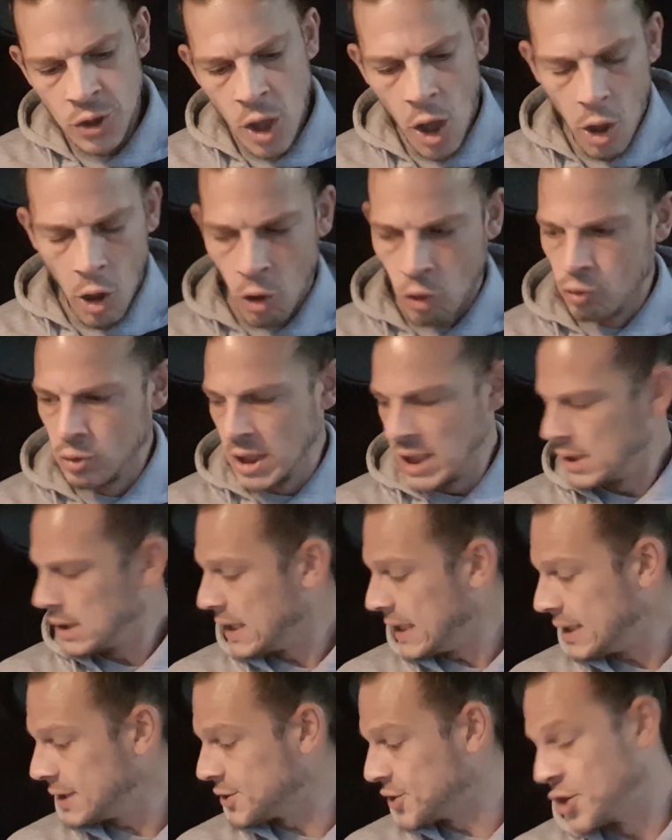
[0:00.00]
not only
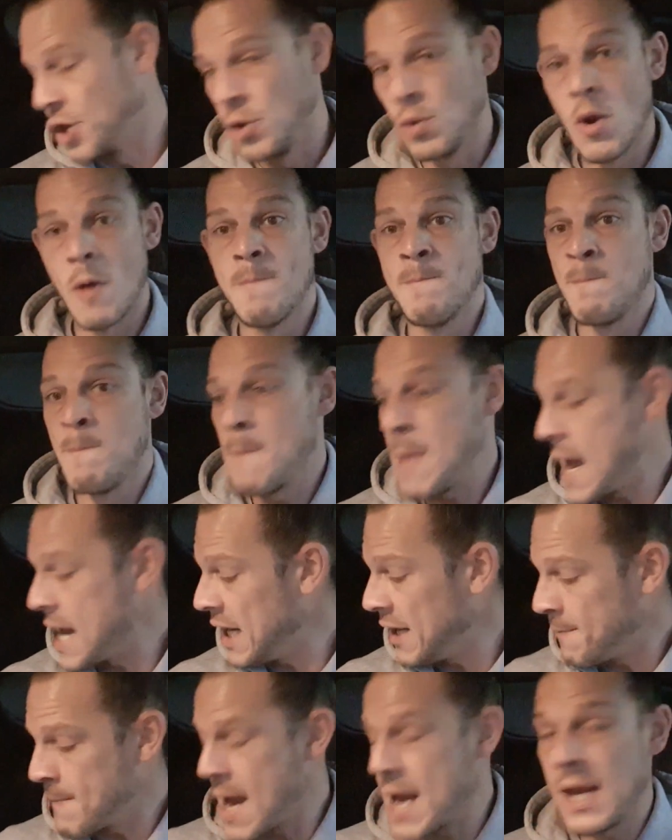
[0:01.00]
lead to
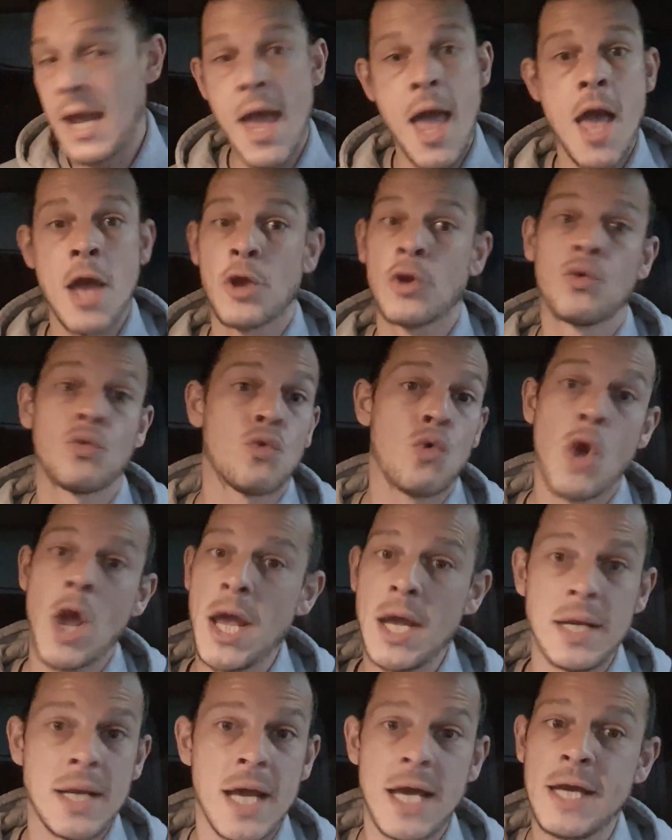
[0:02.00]
many
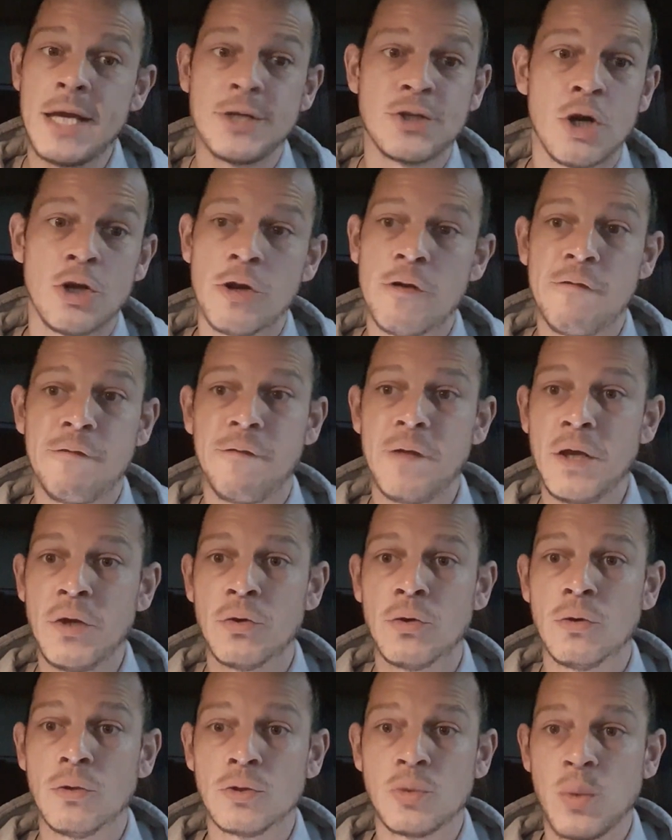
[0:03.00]
great days on the
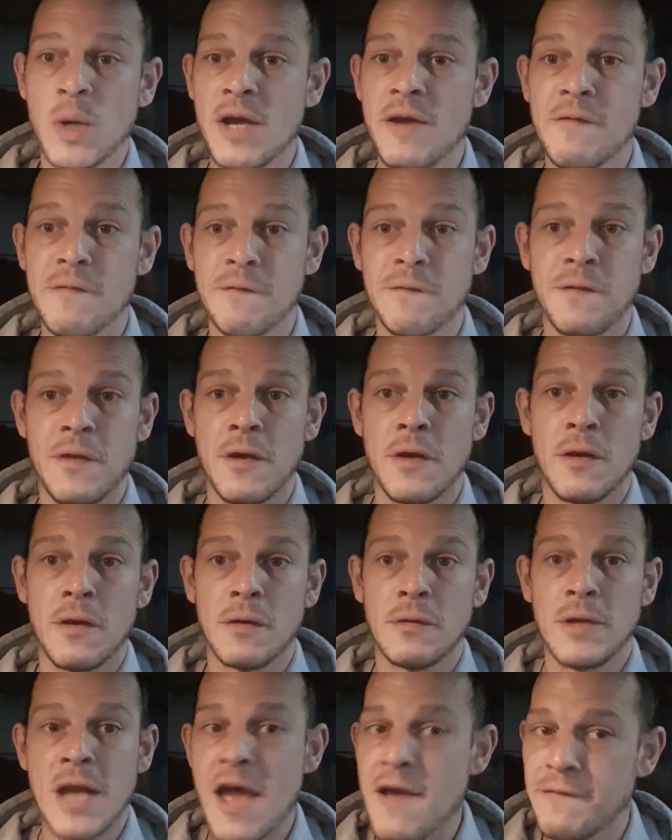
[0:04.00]
field with the
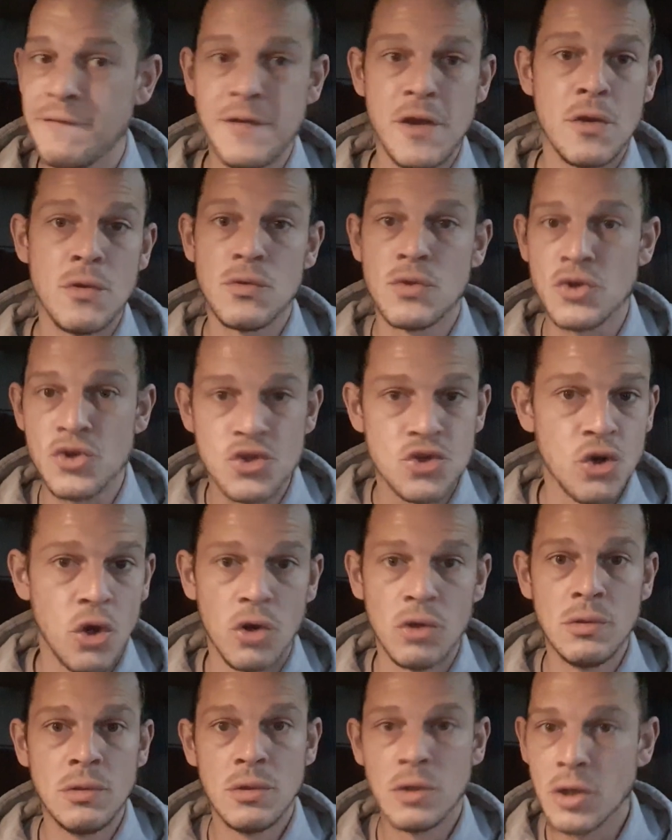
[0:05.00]
nephew, the
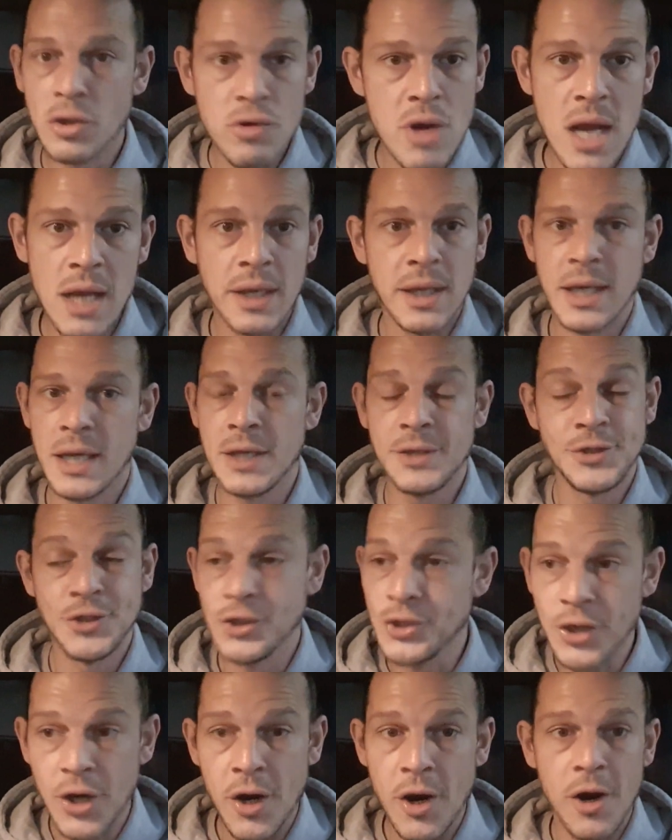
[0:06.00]
son, the grandkids, your
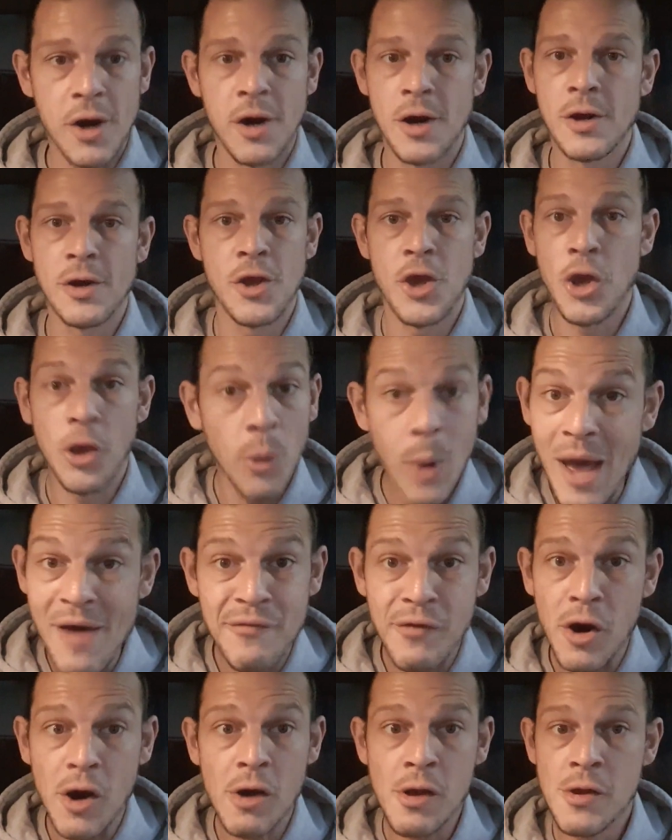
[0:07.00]
daughter,
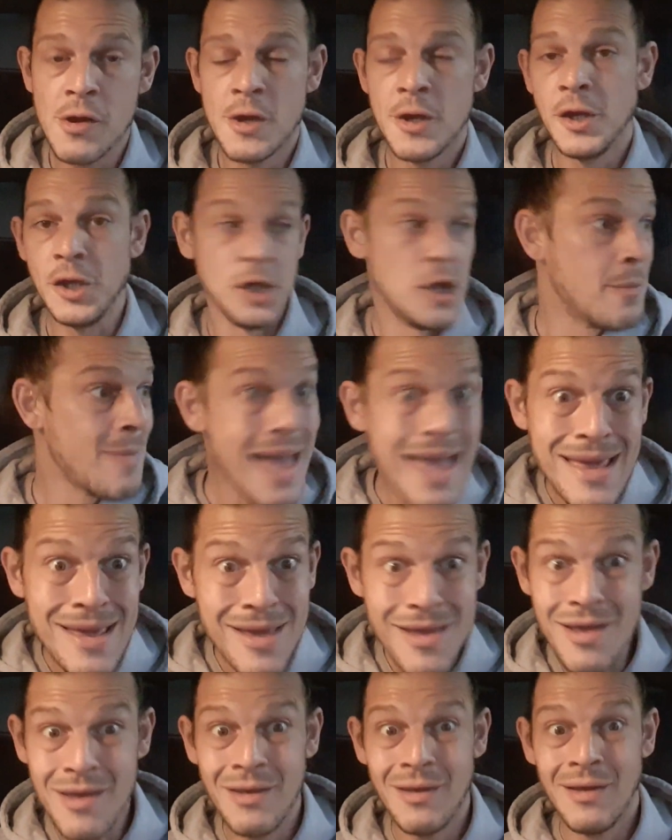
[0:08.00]
whoever, your mate.